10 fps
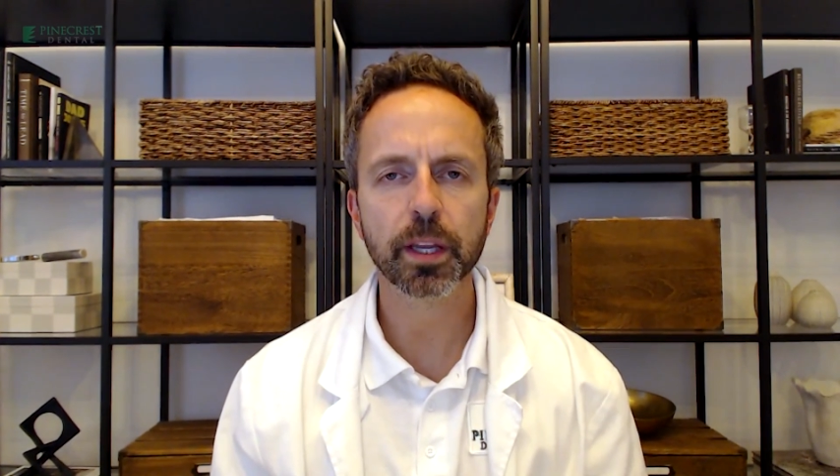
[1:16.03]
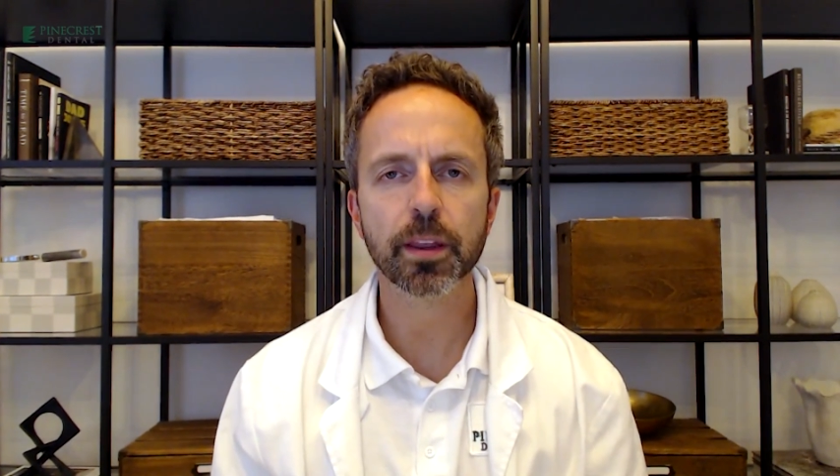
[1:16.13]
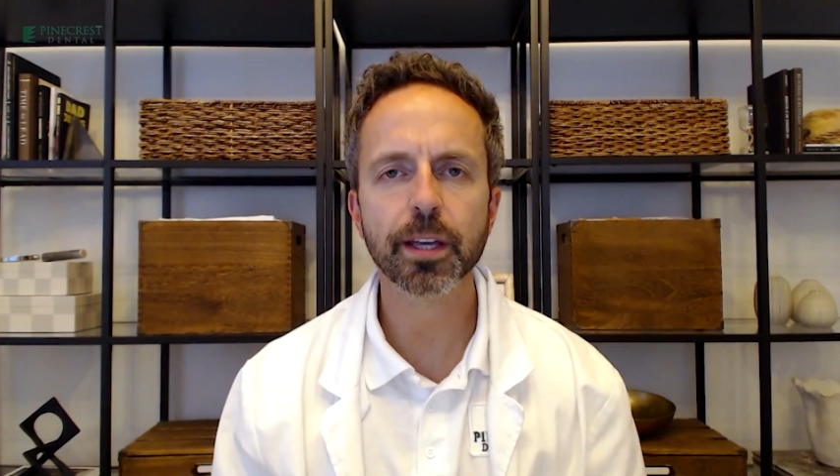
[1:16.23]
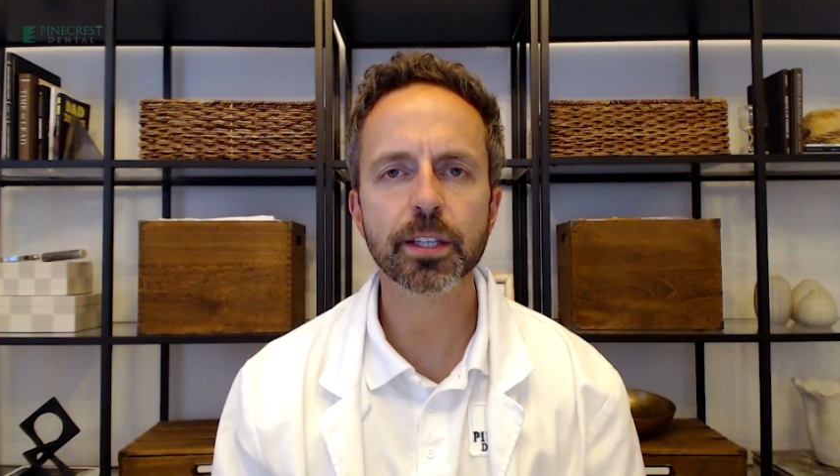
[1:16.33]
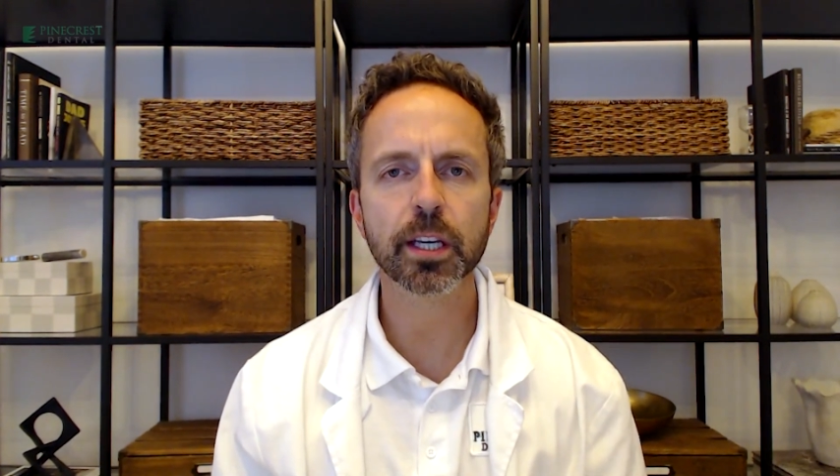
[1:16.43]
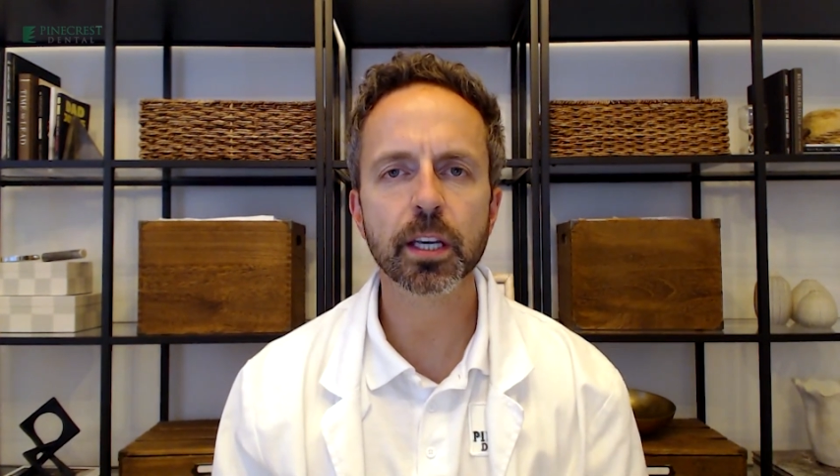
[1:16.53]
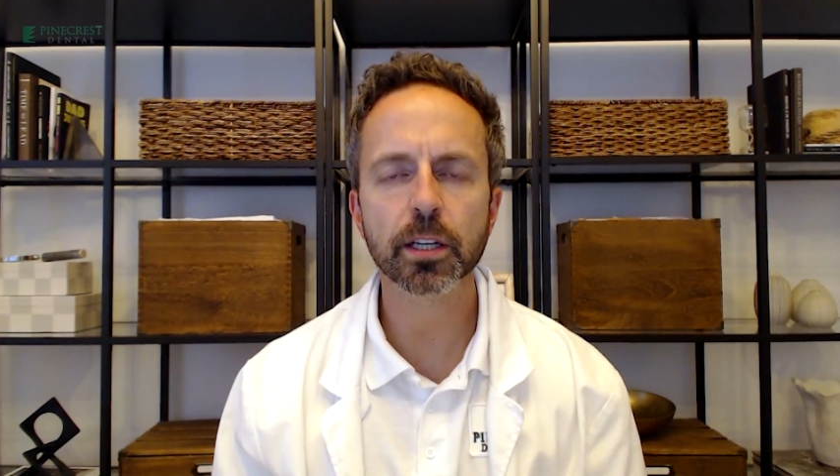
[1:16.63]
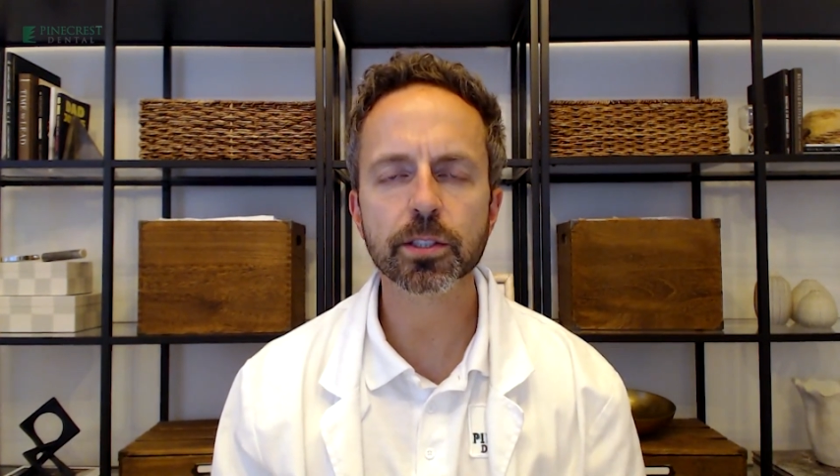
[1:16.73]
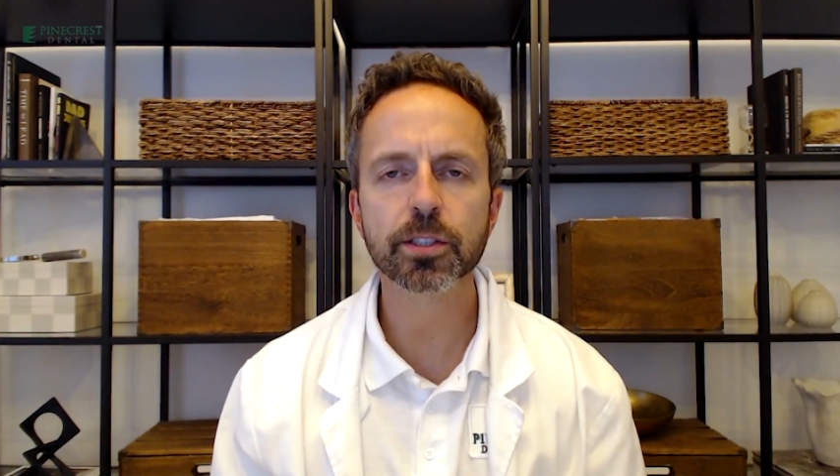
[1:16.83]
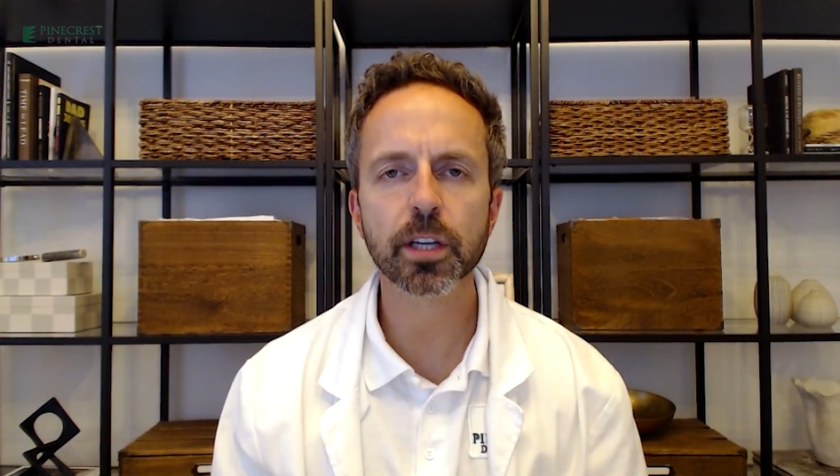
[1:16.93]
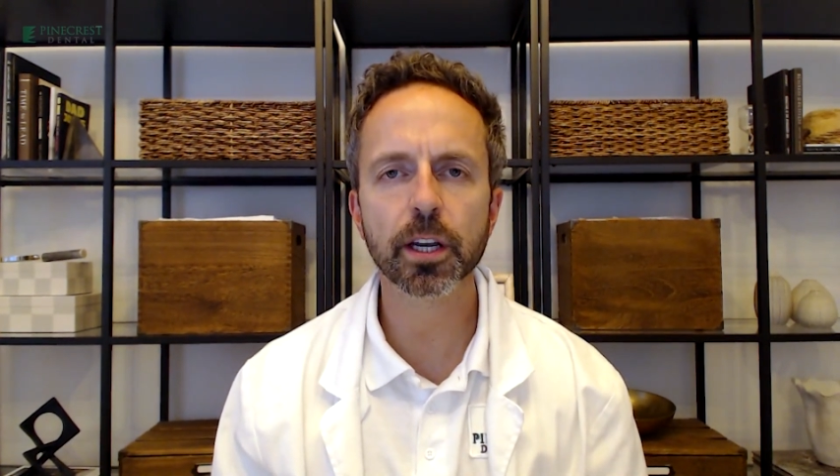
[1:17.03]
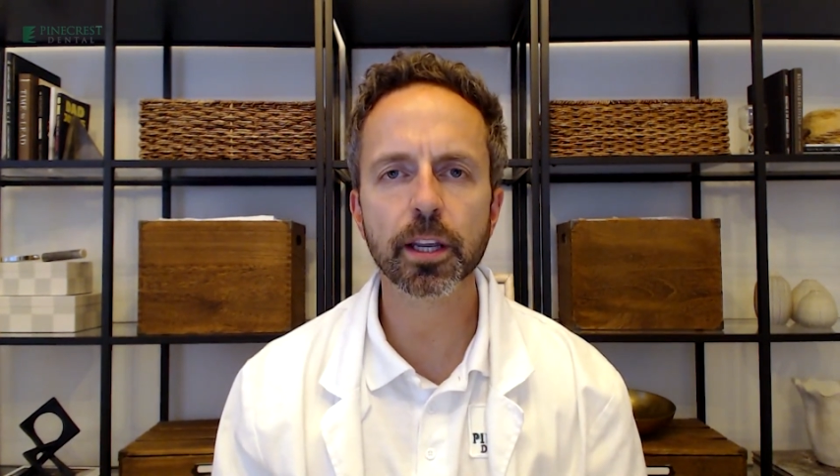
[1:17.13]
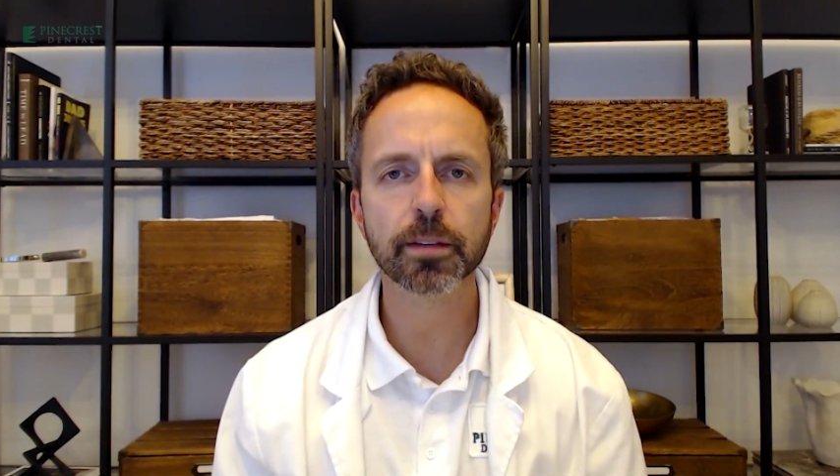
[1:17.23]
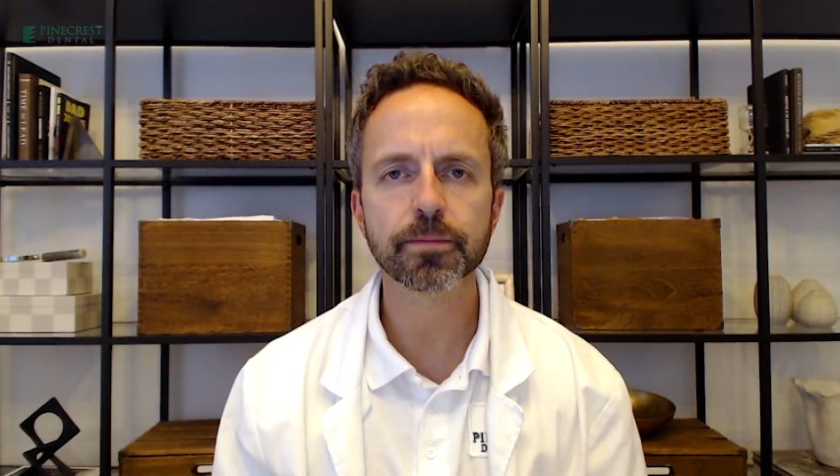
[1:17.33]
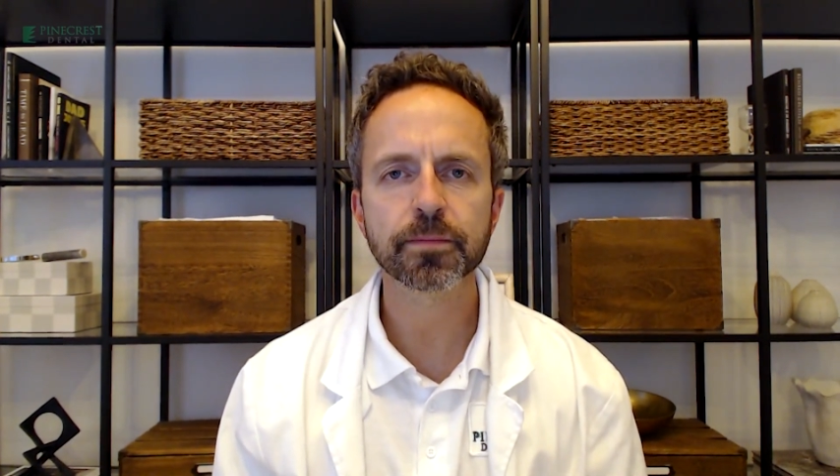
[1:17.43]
they did a study